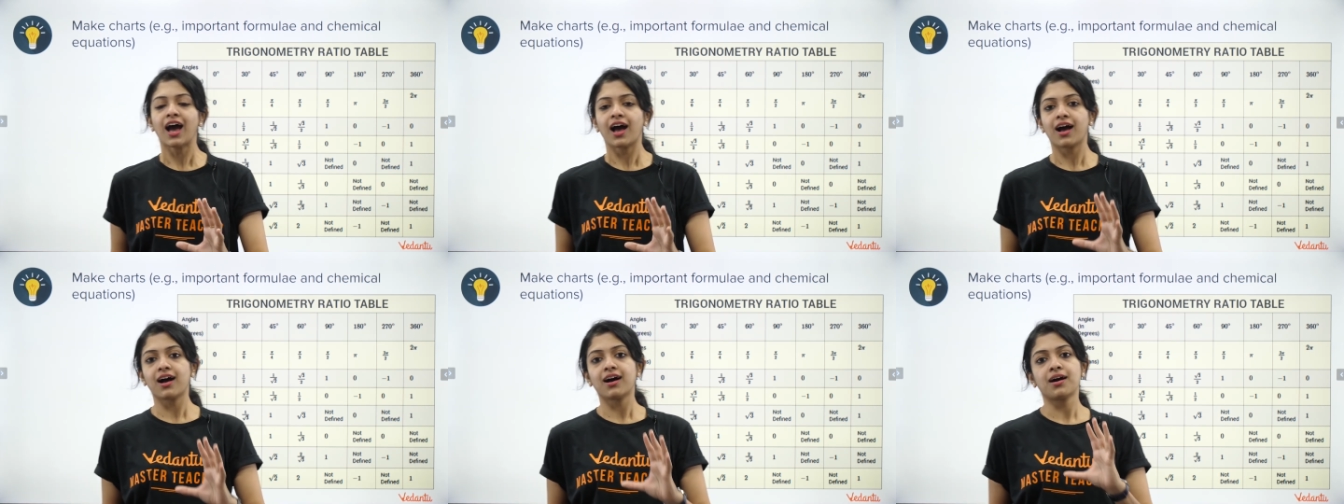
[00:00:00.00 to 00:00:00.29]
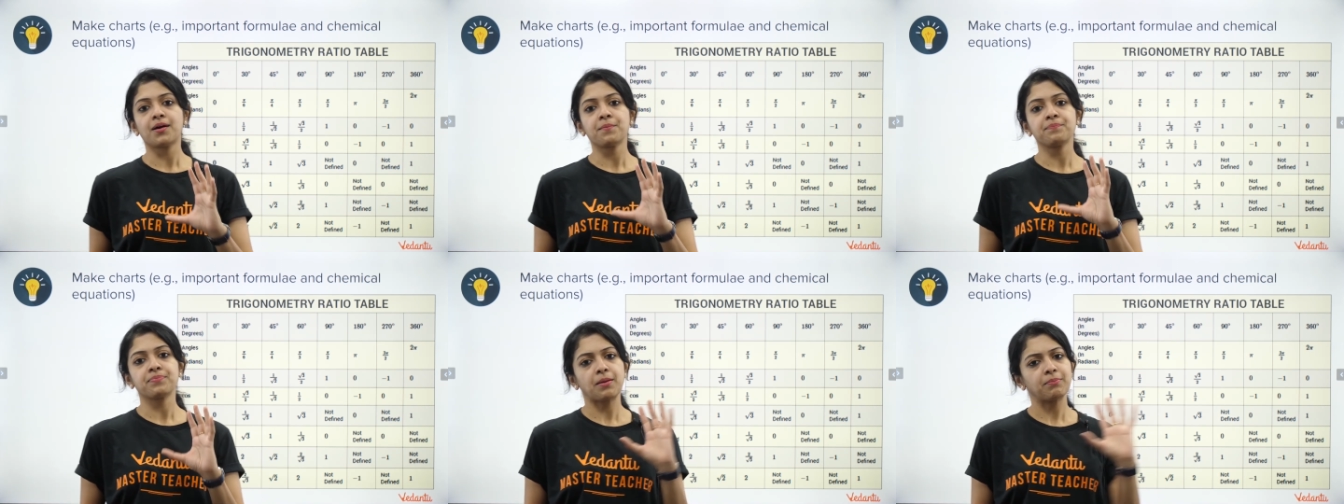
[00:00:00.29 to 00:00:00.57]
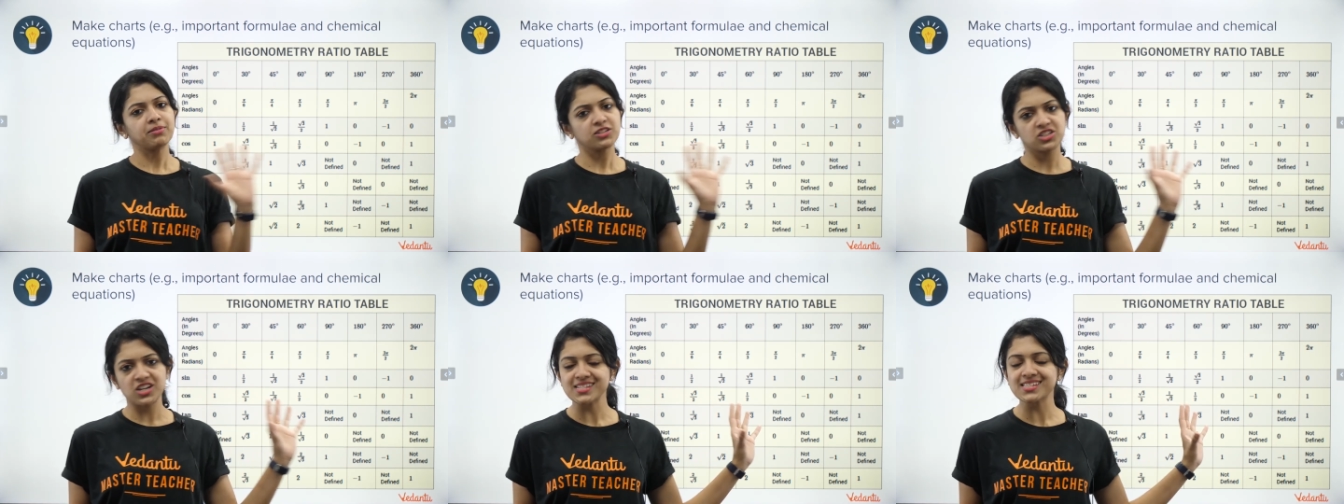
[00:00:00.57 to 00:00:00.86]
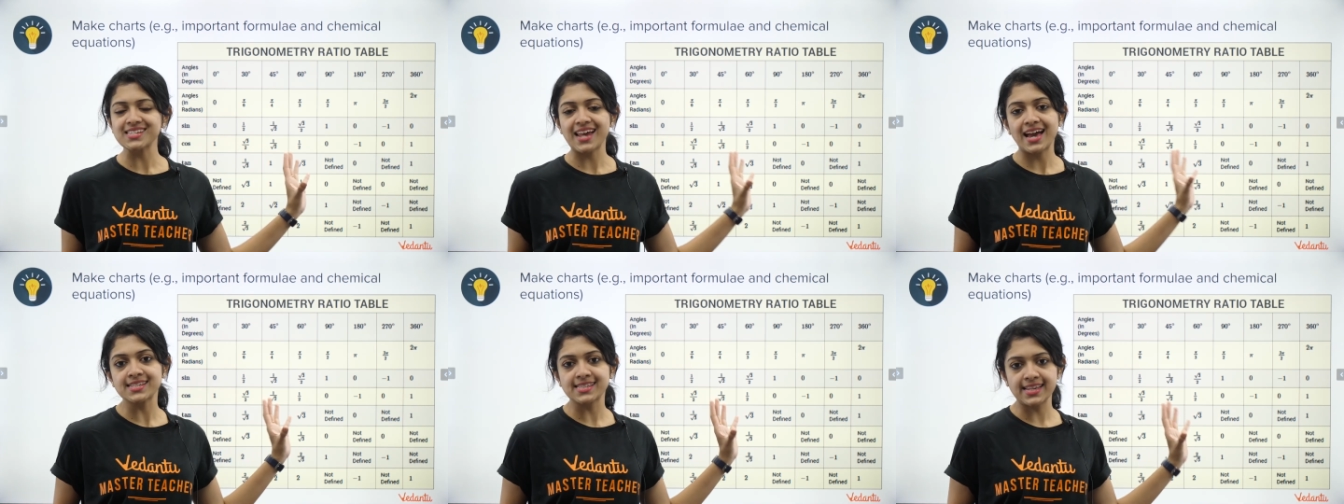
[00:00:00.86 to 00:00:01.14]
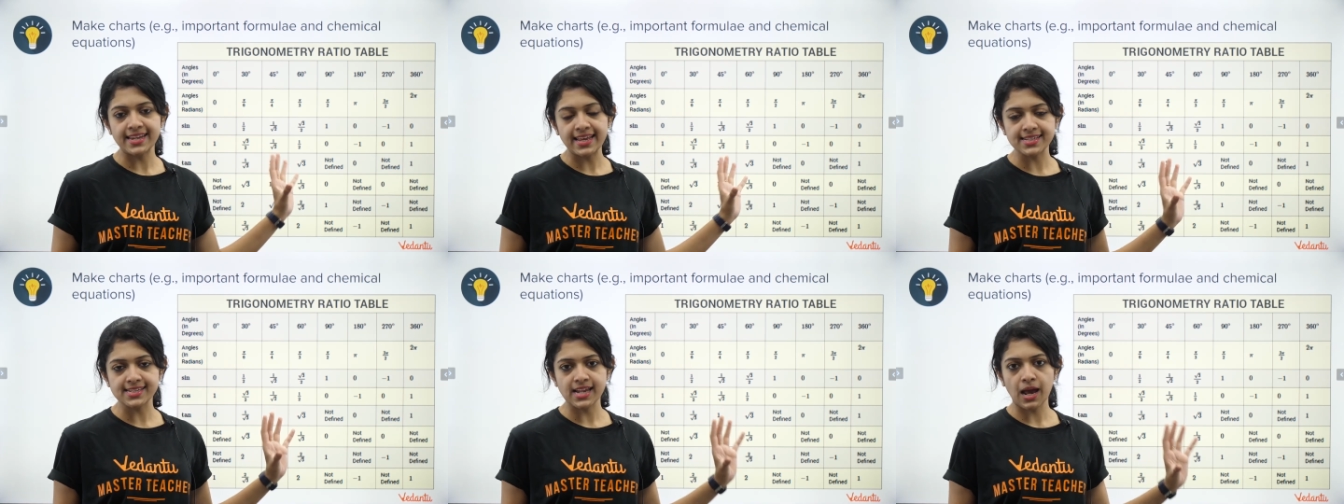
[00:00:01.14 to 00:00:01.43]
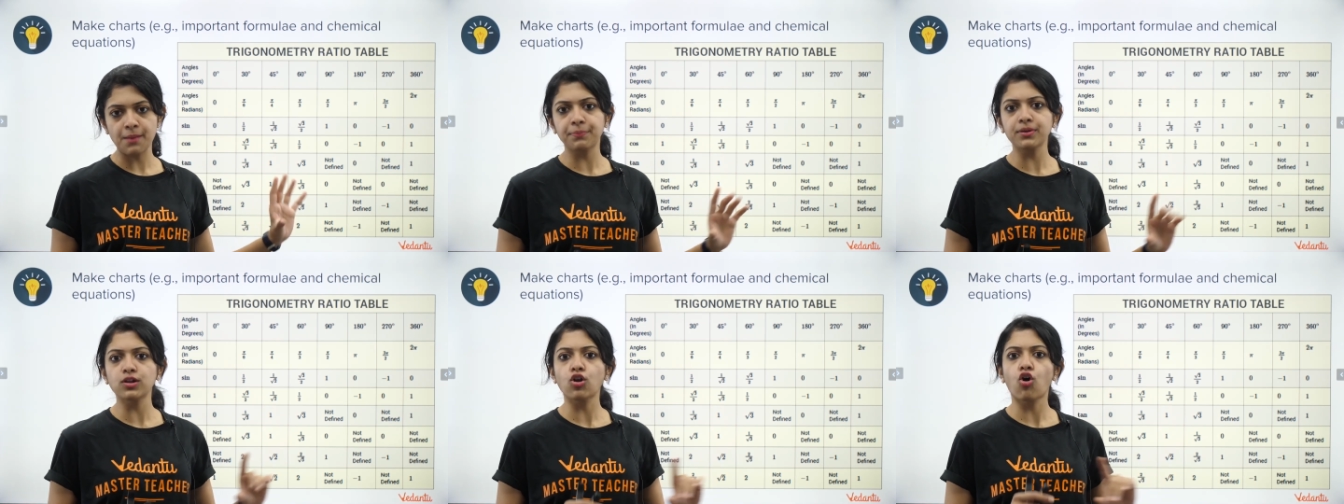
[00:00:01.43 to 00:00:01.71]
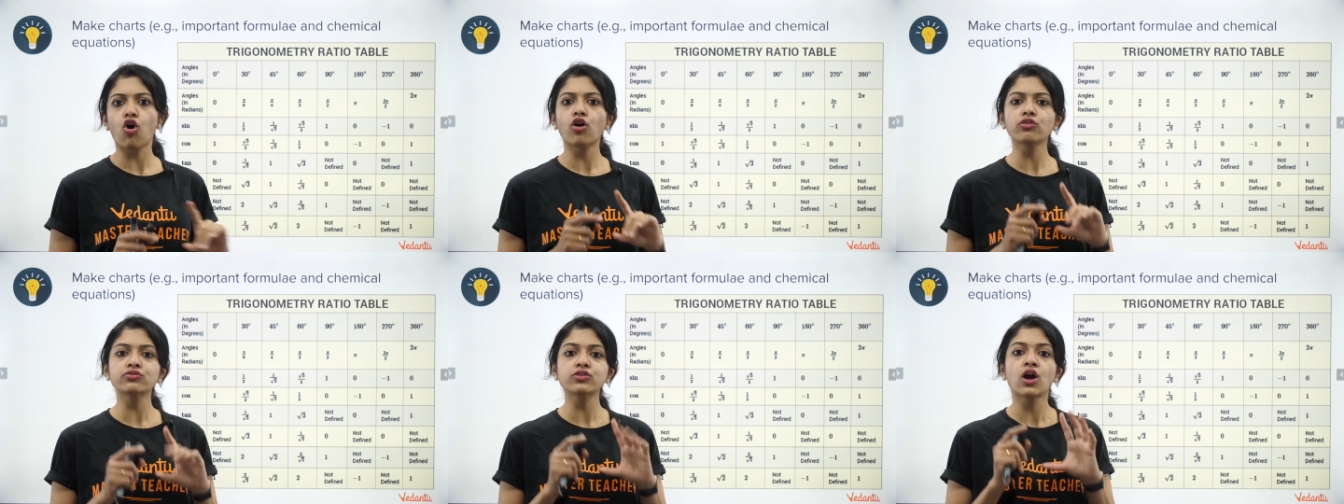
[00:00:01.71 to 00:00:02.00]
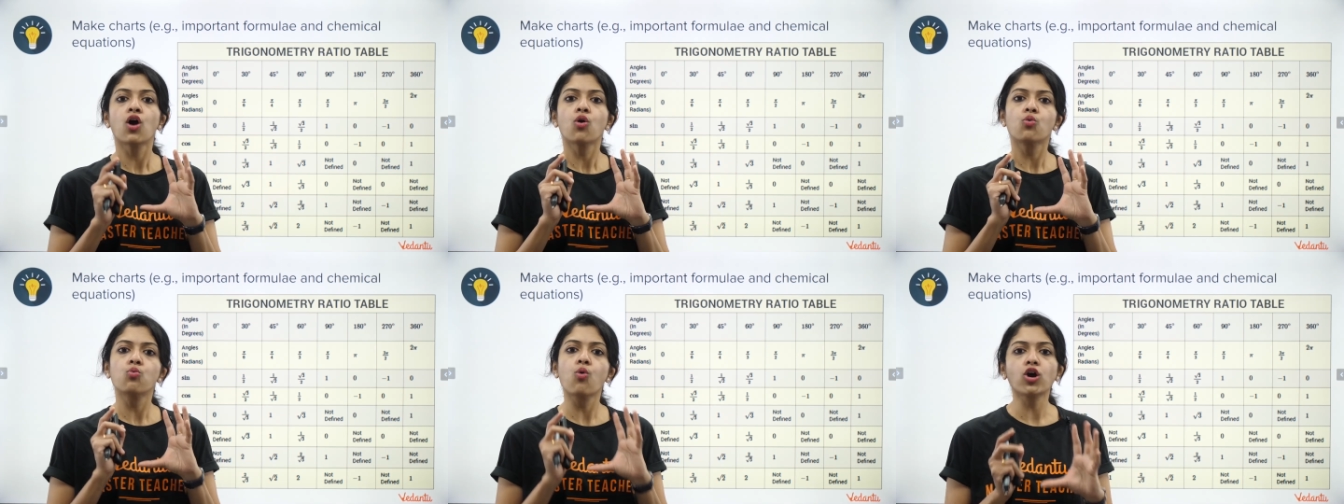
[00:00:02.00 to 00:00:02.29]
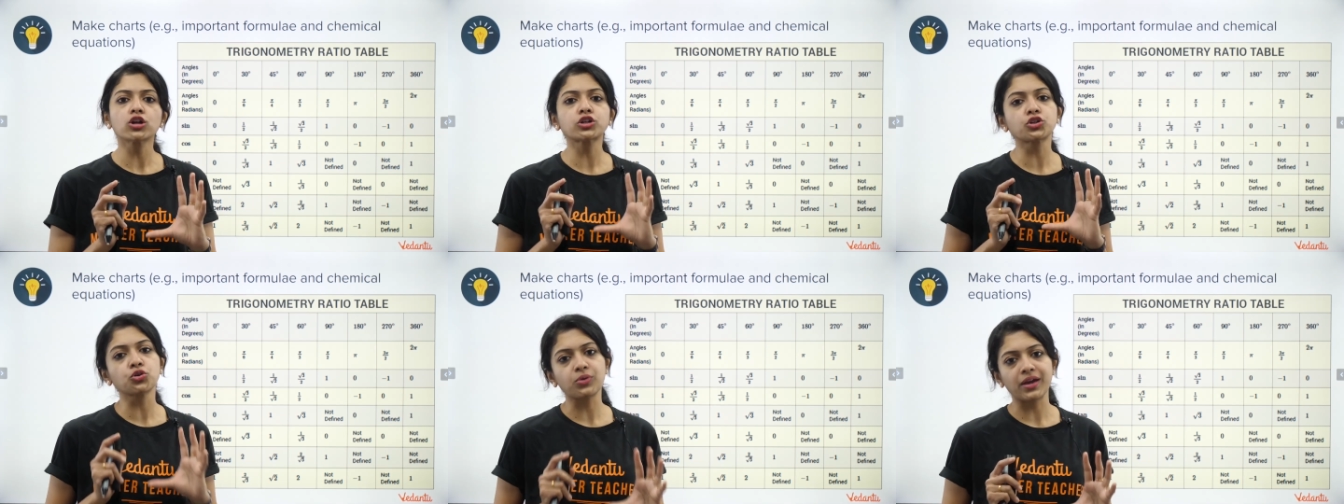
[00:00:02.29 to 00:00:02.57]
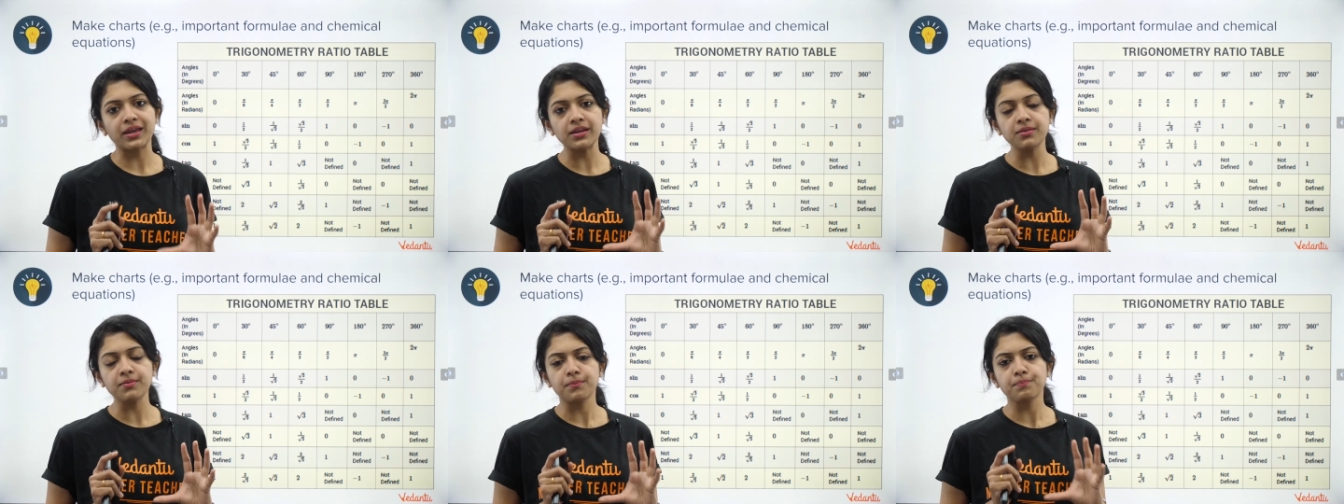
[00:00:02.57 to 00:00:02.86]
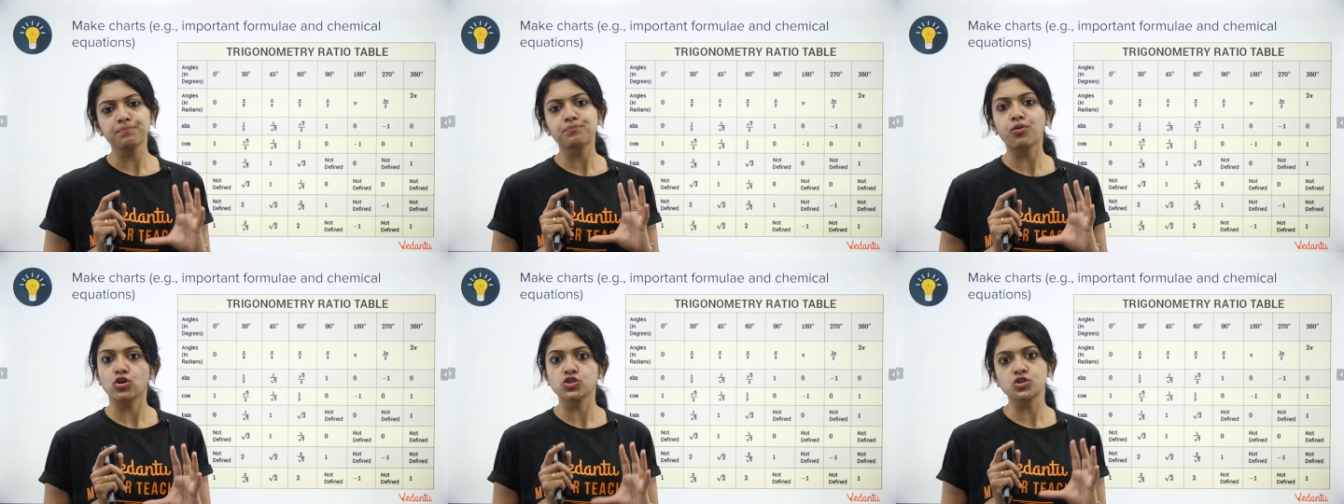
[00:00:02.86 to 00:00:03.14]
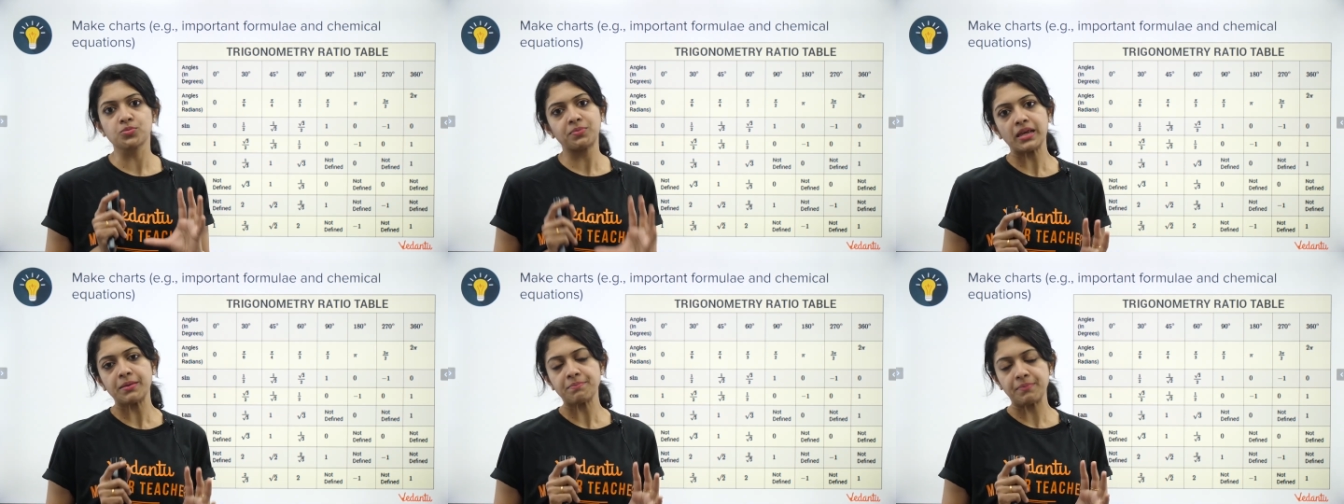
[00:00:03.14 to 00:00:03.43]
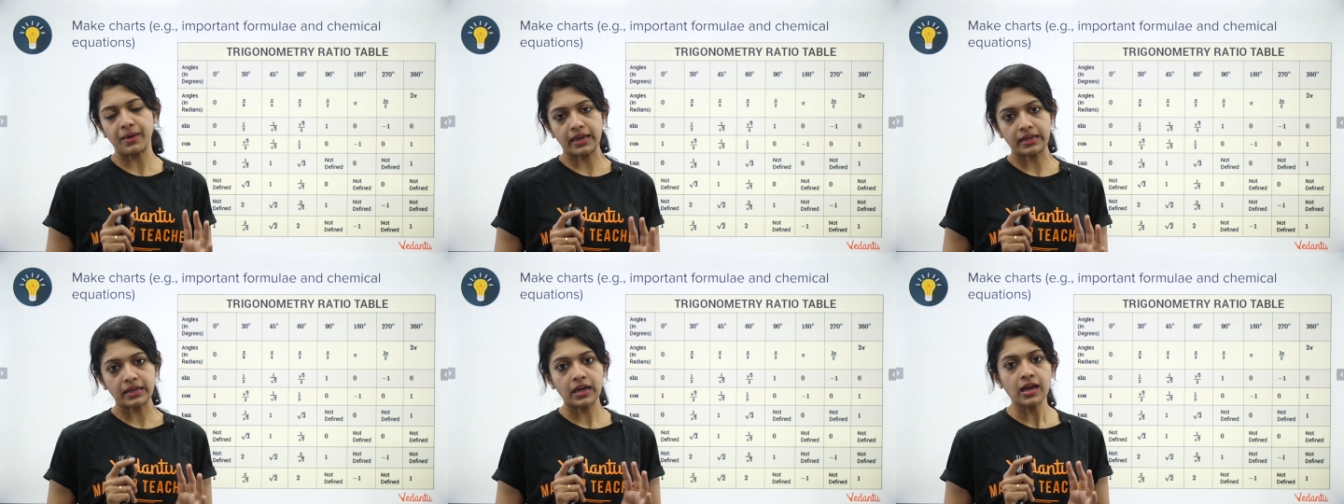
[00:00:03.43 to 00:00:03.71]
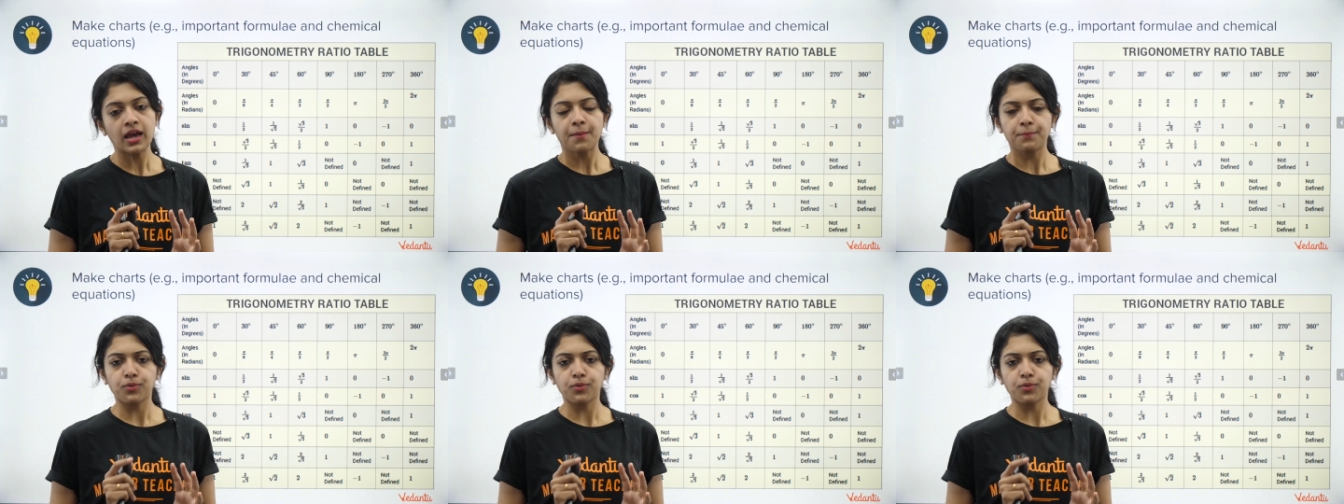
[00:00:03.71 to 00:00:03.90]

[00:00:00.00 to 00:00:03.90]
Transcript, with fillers: but just as an example of what you can possibly make.